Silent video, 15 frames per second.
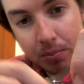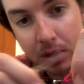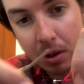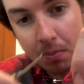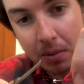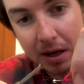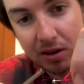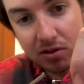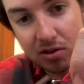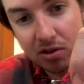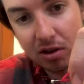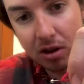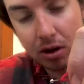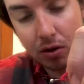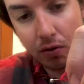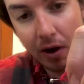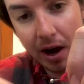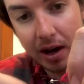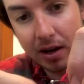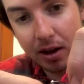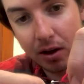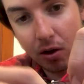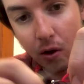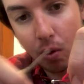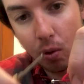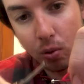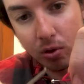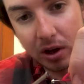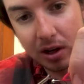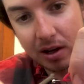pieces of thread that are
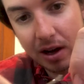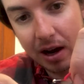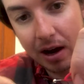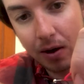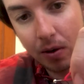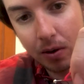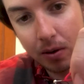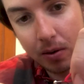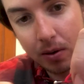holding down